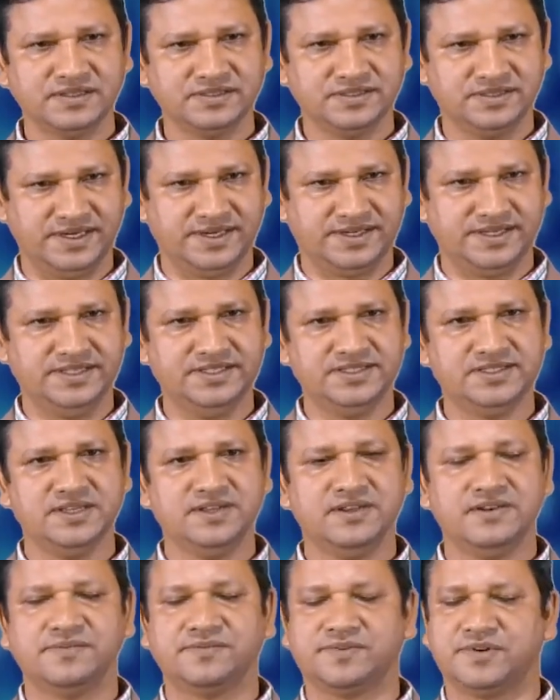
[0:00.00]
That is,
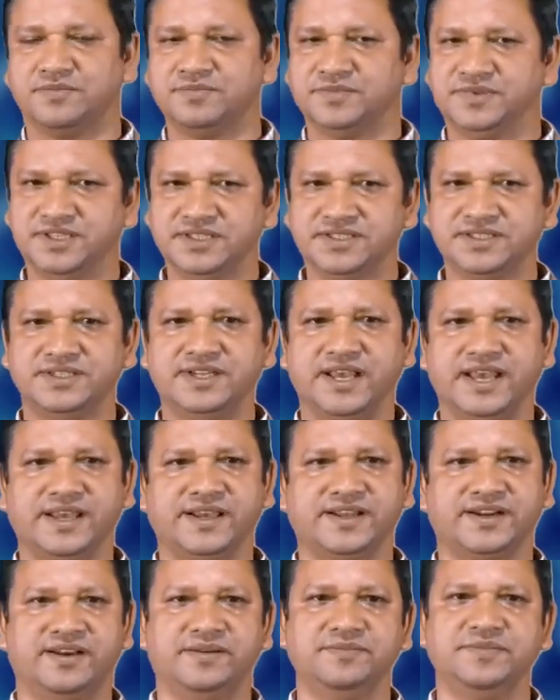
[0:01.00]
from this
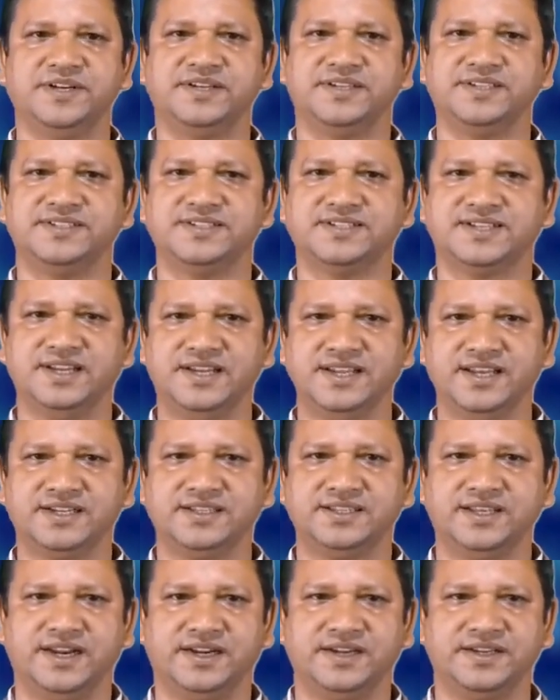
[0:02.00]
diagram it is clear
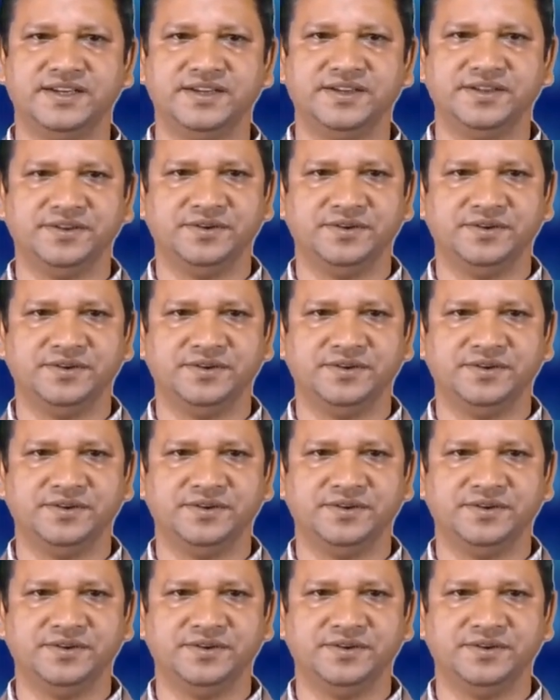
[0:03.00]
that